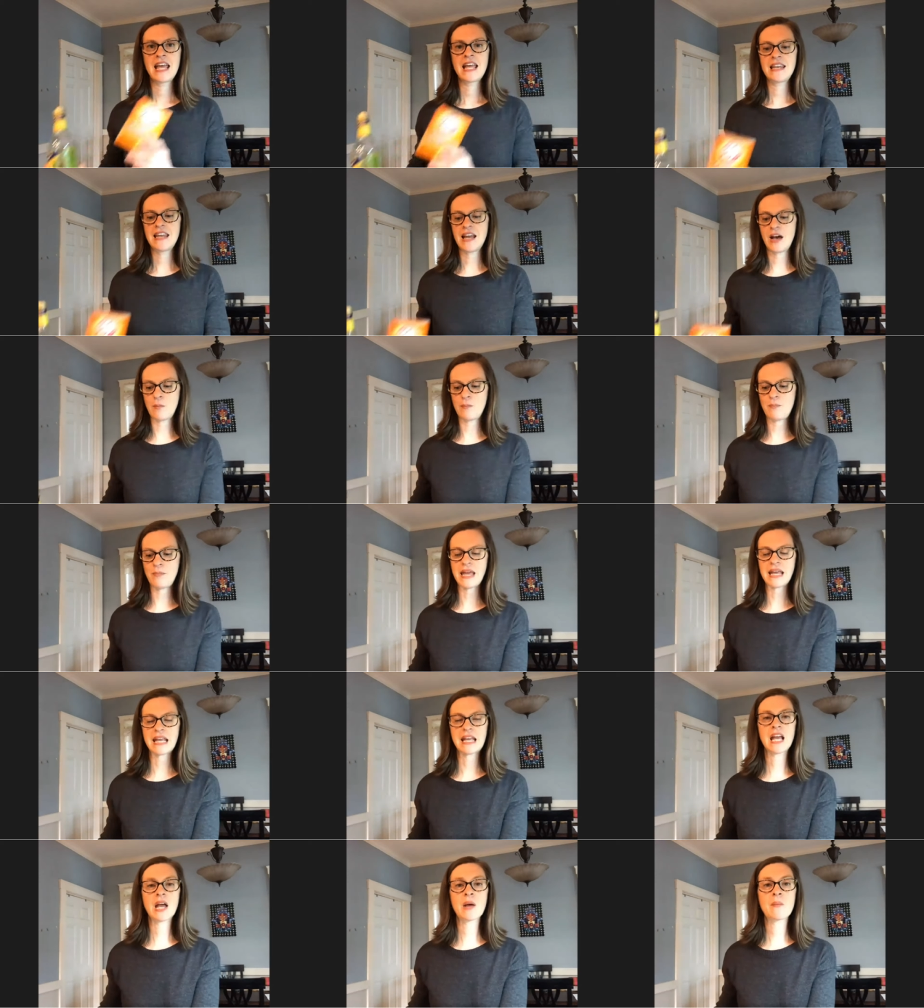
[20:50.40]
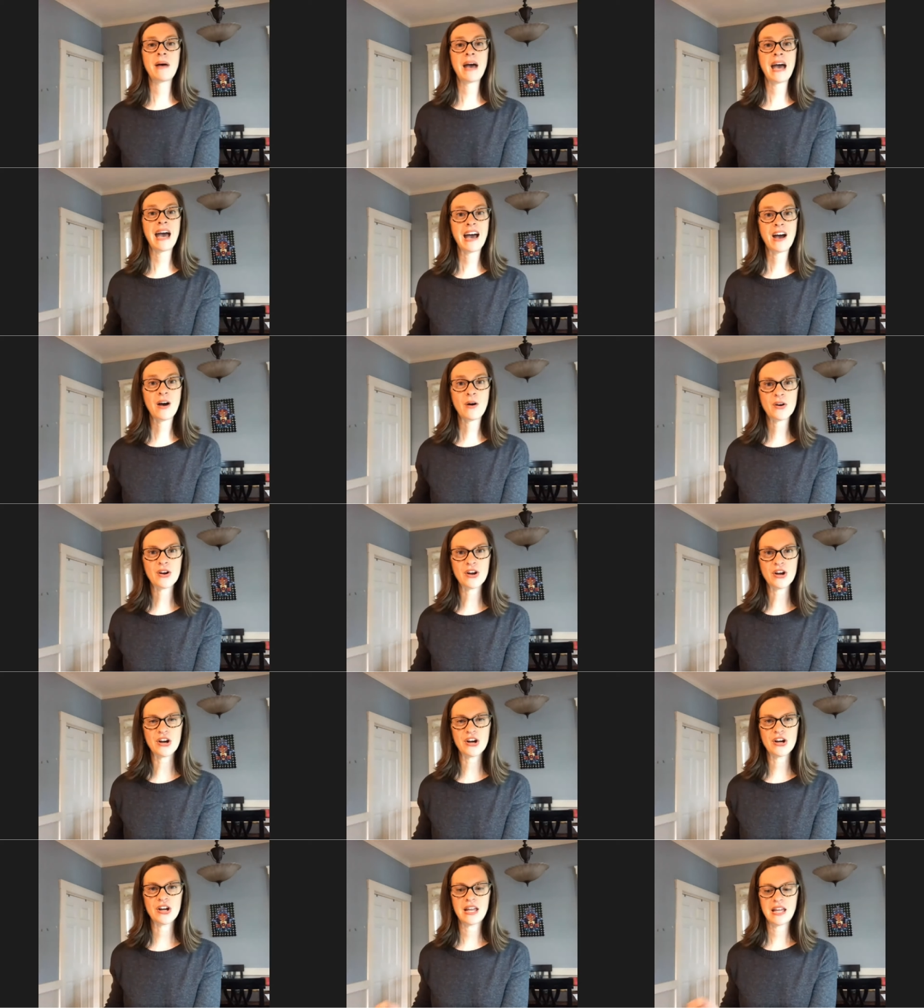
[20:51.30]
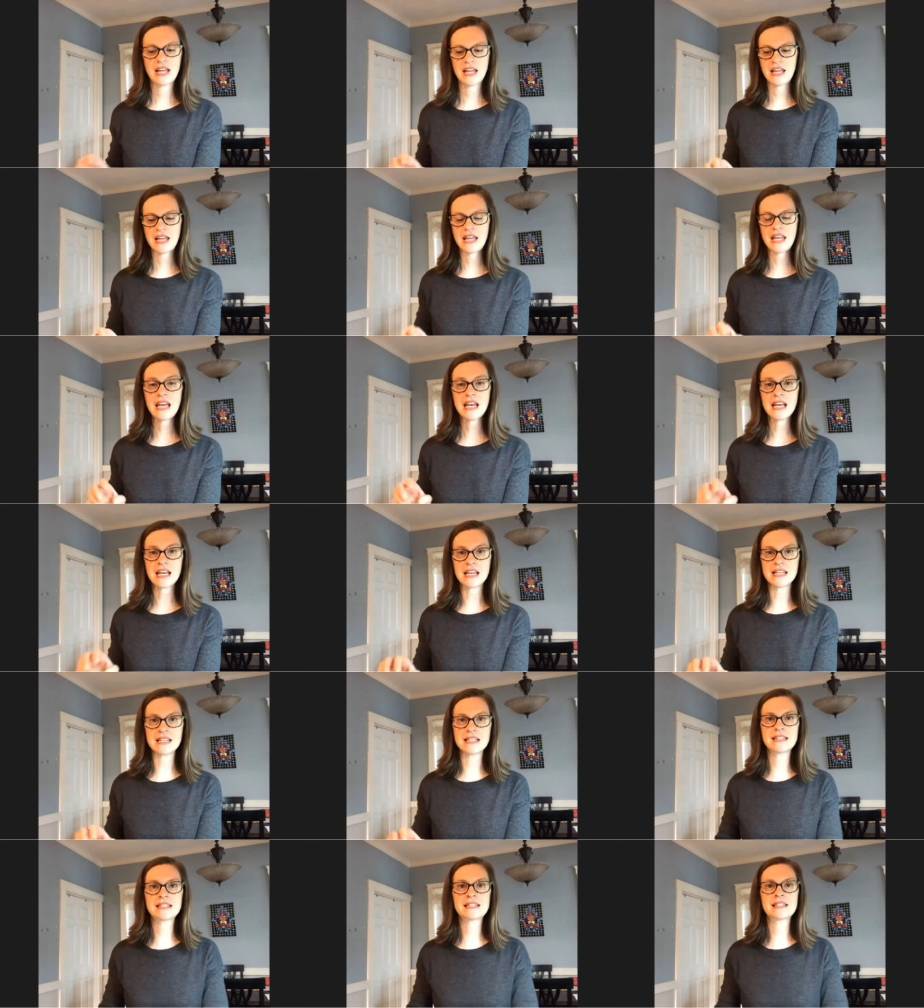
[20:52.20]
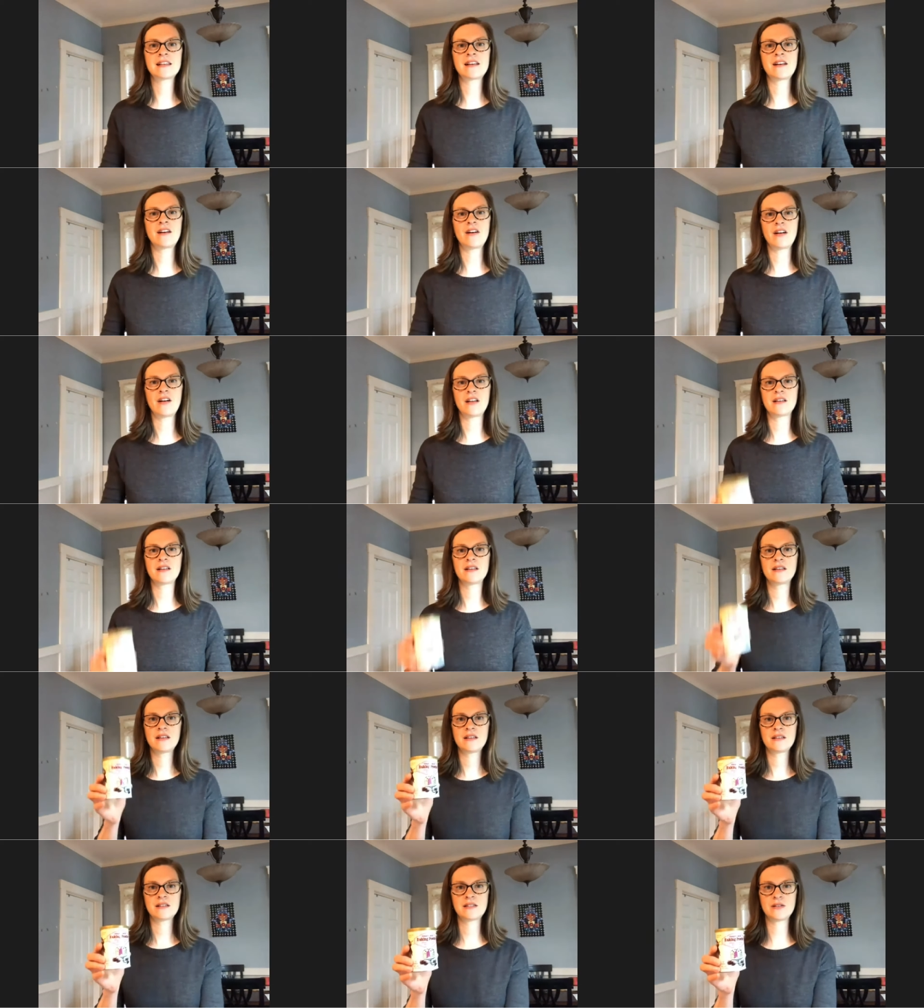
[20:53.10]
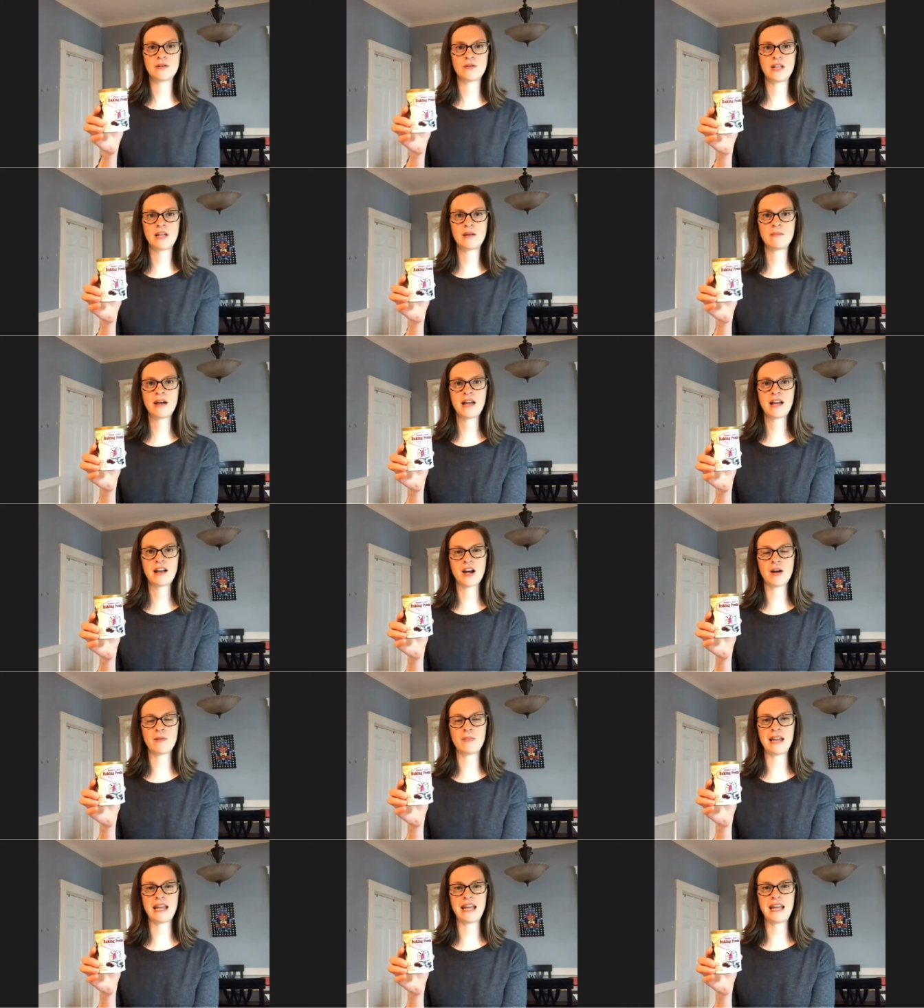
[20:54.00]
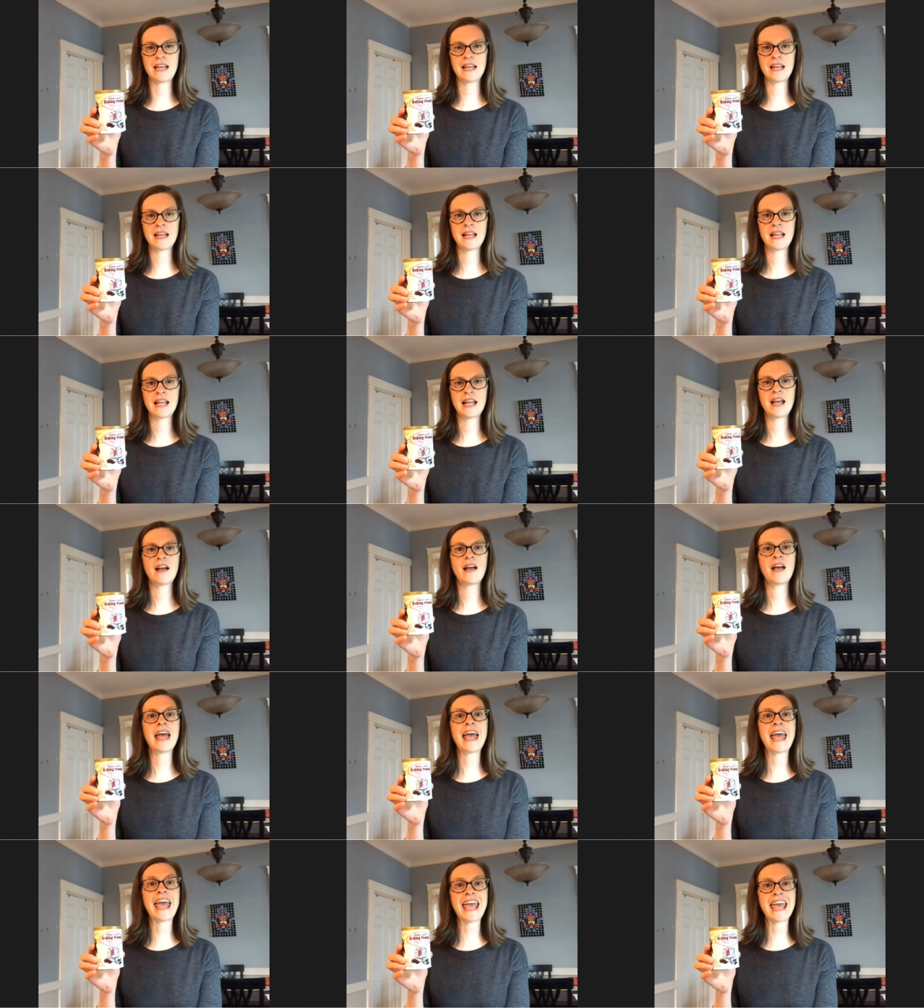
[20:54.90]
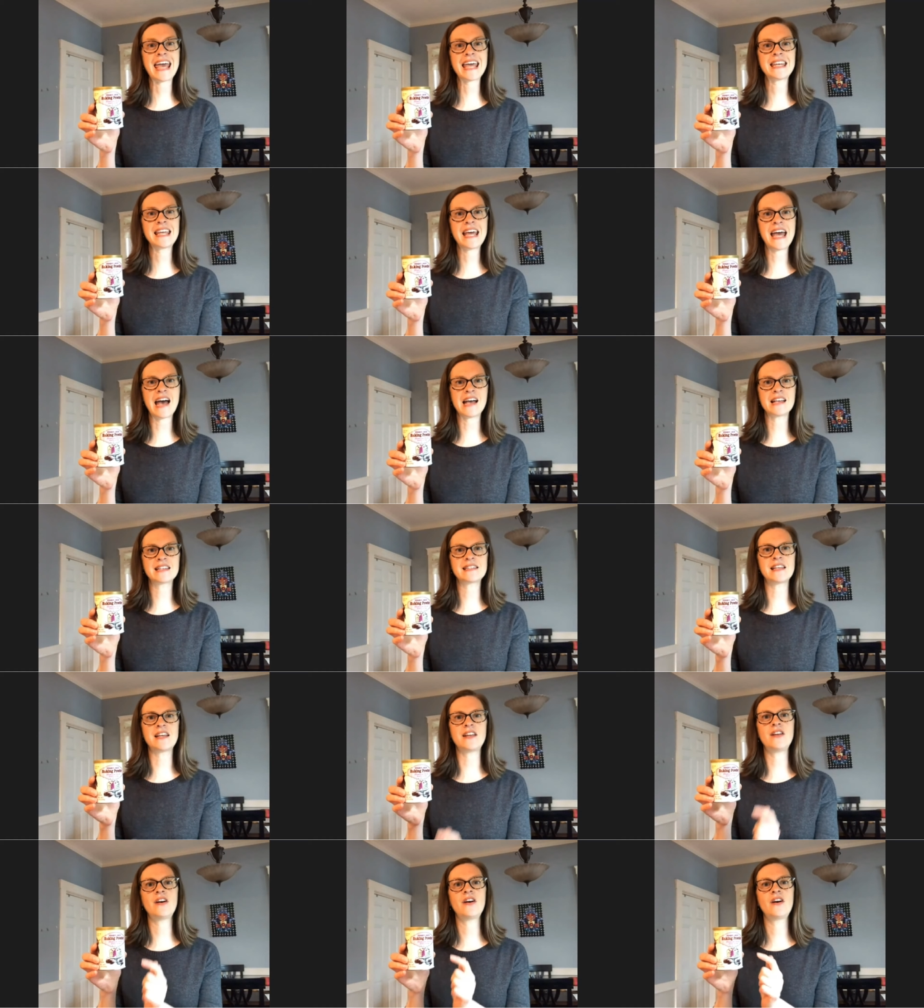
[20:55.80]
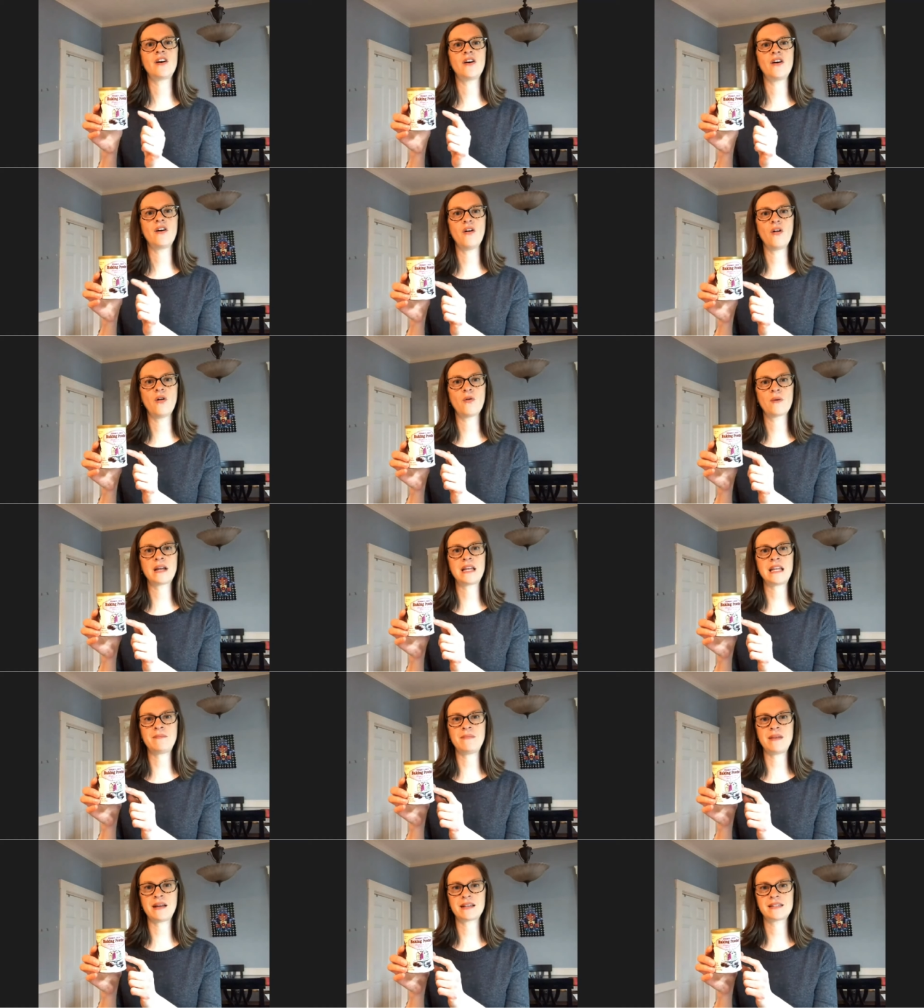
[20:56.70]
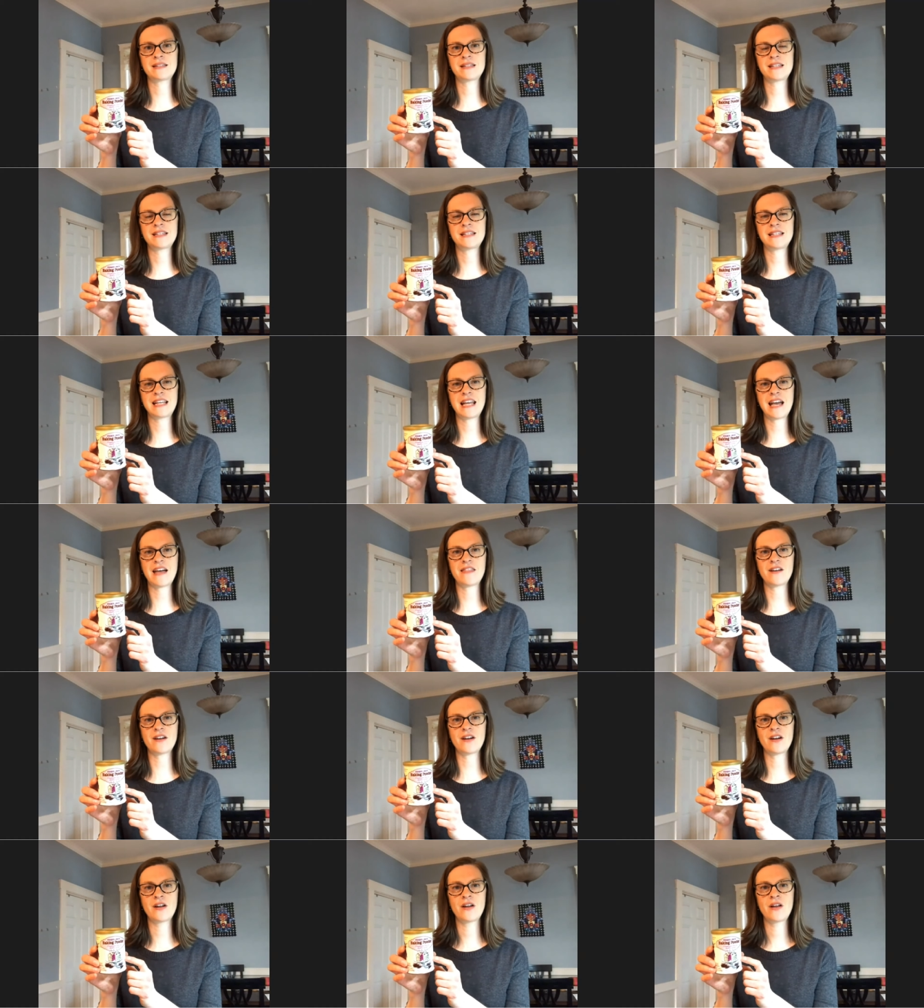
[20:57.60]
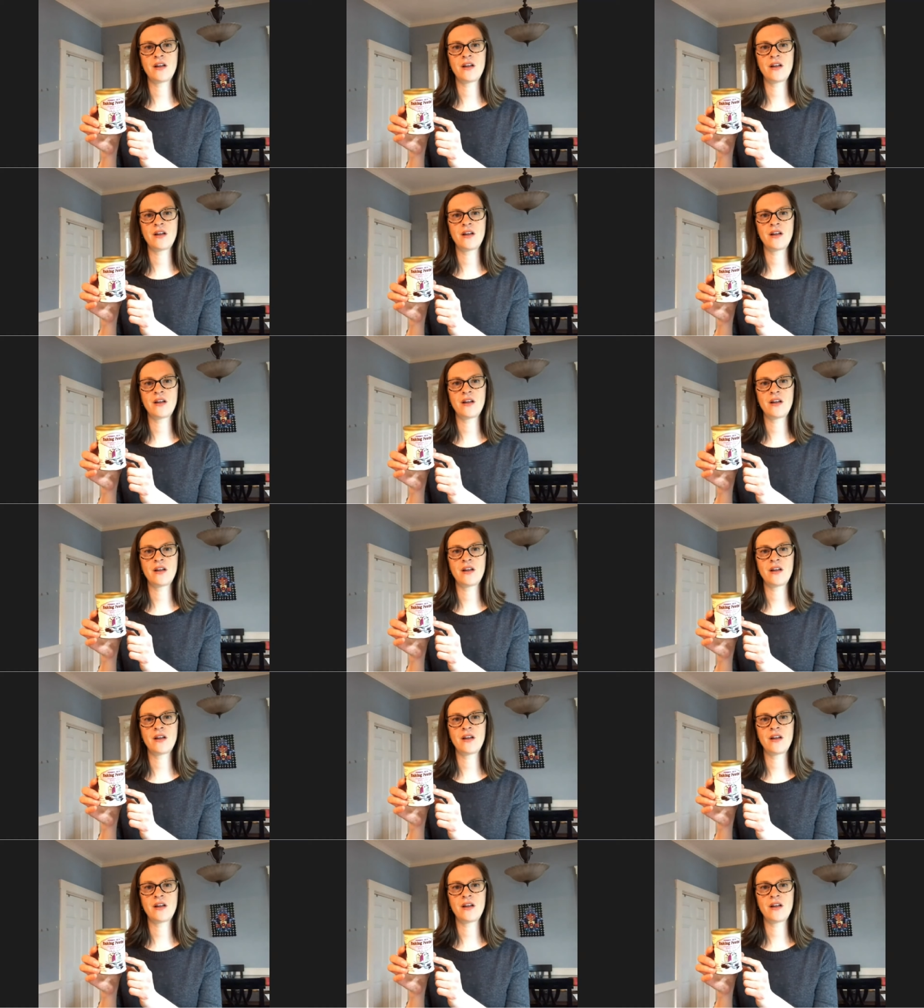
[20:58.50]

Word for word: Now, baking powder is sodium bicarbonate and acid already mixed together.